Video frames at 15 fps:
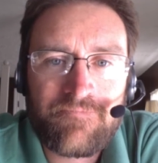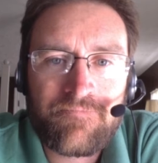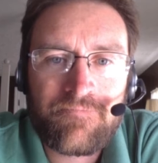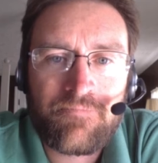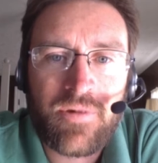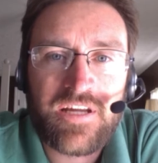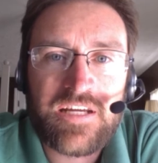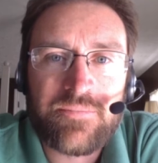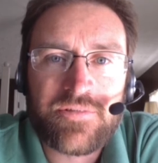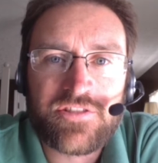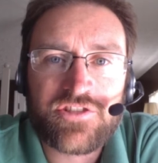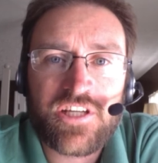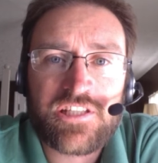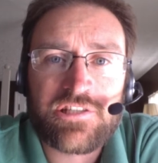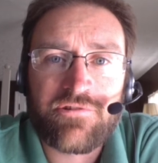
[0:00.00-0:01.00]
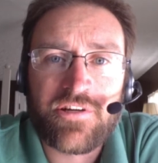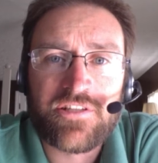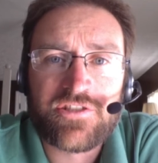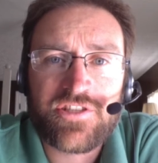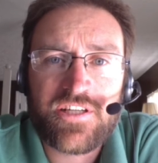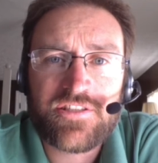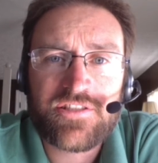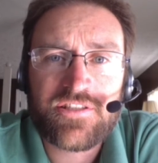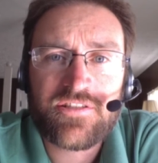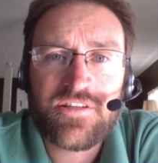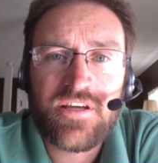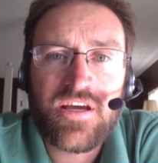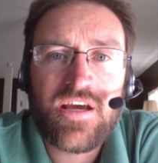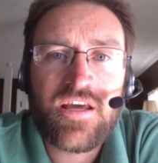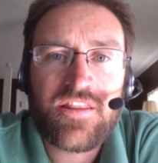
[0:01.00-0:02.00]
My name is Jesse Ryan Jensen.
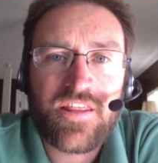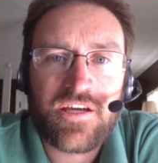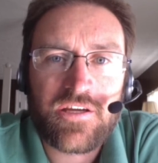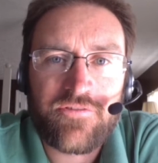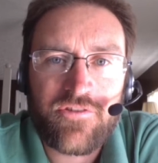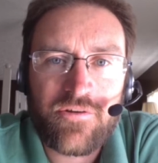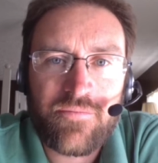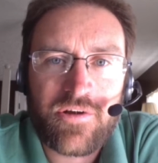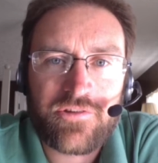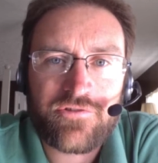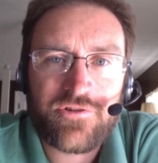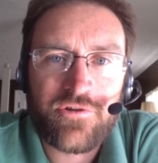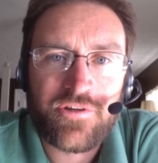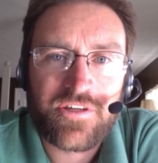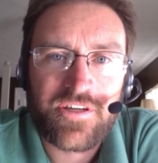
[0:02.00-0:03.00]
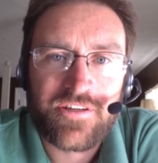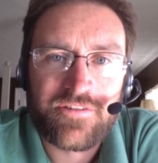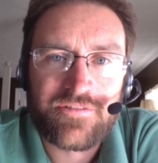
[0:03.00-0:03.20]
Thank you very much for tuning in.